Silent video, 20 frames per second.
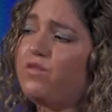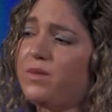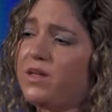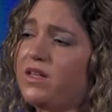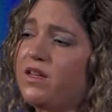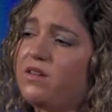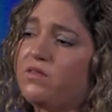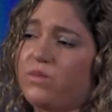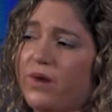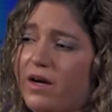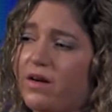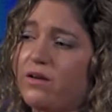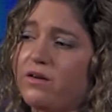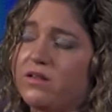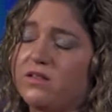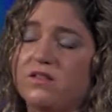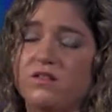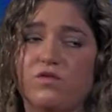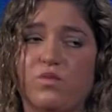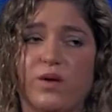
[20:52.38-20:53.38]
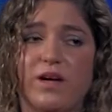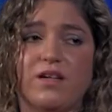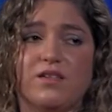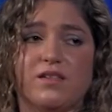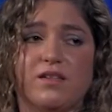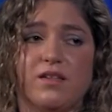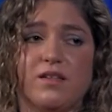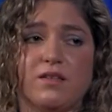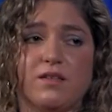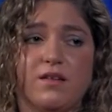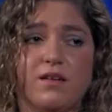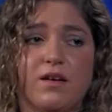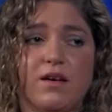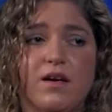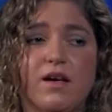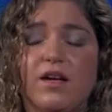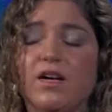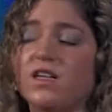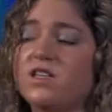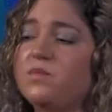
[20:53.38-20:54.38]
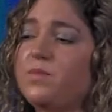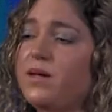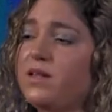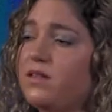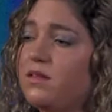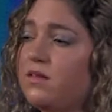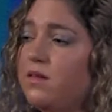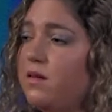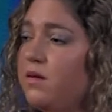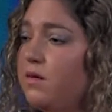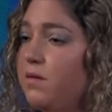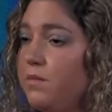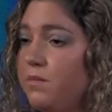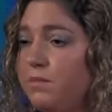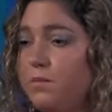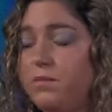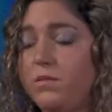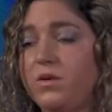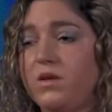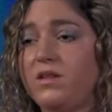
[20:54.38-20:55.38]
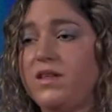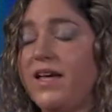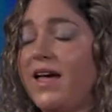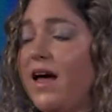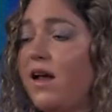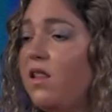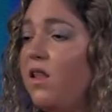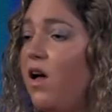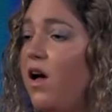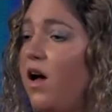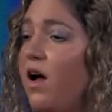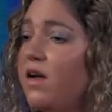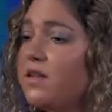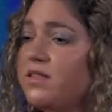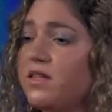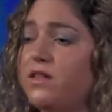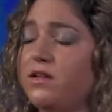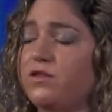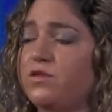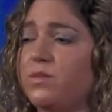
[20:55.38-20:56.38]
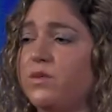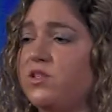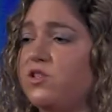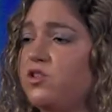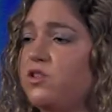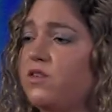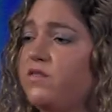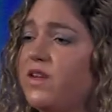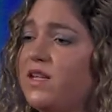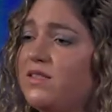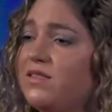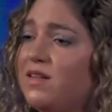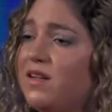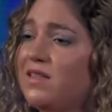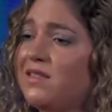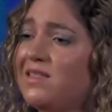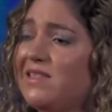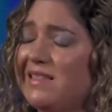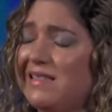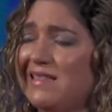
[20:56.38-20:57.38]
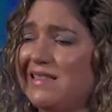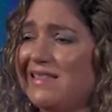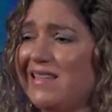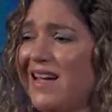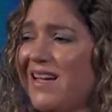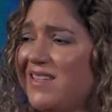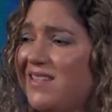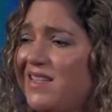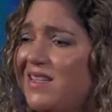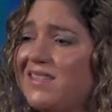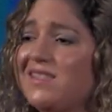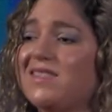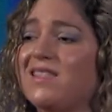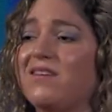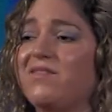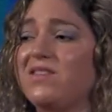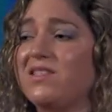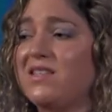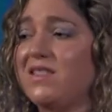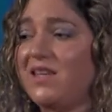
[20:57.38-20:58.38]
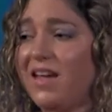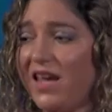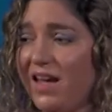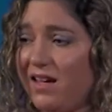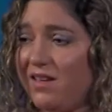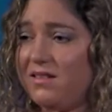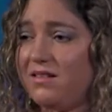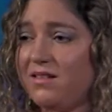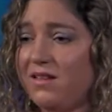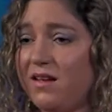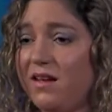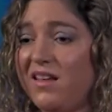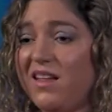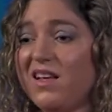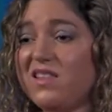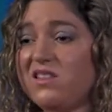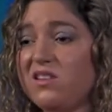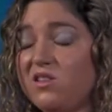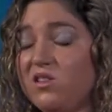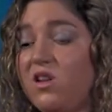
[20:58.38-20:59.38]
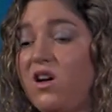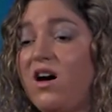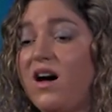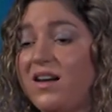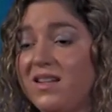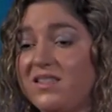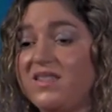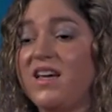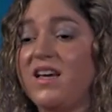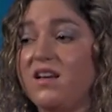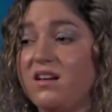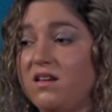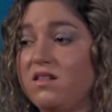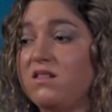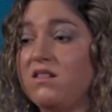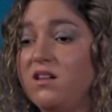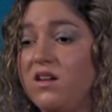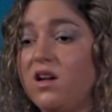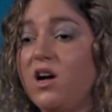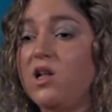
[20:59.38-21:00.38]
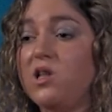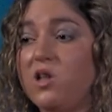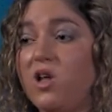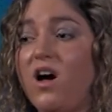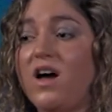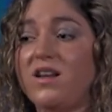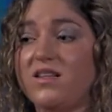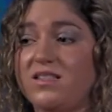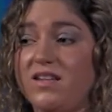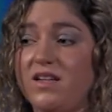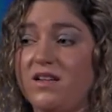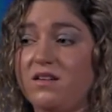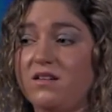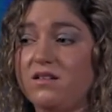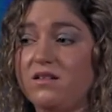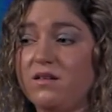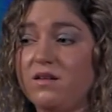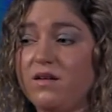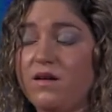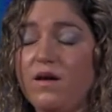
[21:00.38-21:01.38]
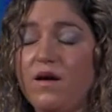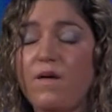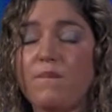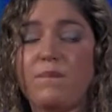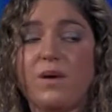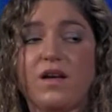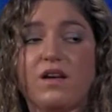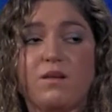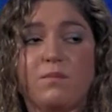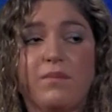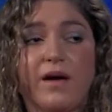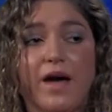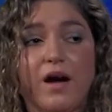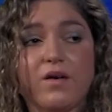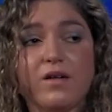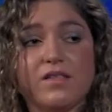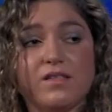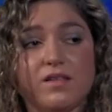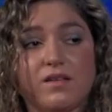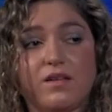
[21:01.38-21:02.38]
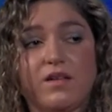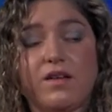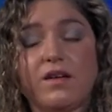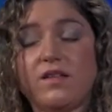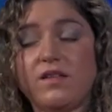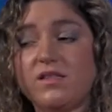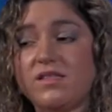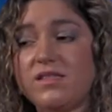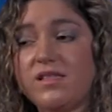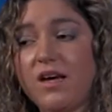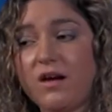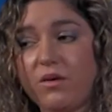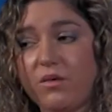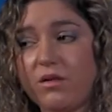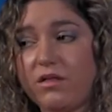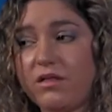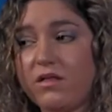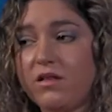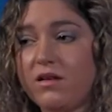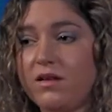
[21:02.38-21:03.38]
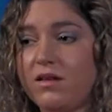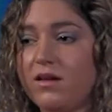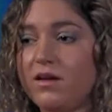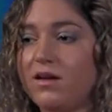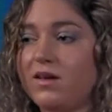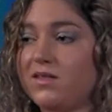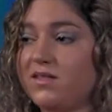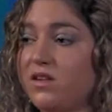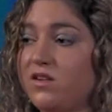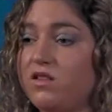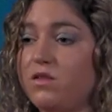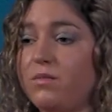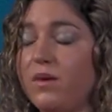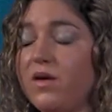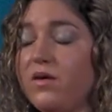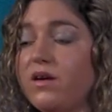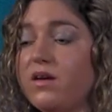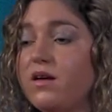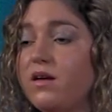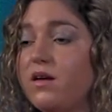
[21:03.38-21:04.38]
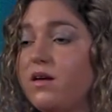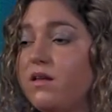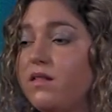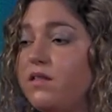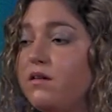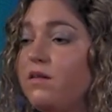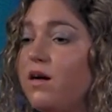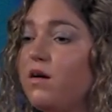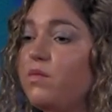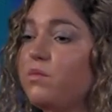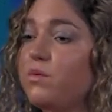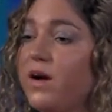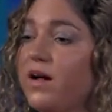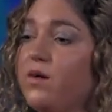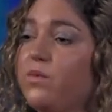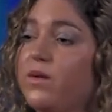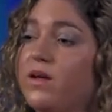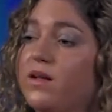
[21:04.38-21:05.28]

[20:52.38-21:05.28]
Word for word: million records of whales in it. It's been cataloged, and there's been surveys done since 1978. That's a lot of data, a lot of data. By comparison, in the South, in South America, there are right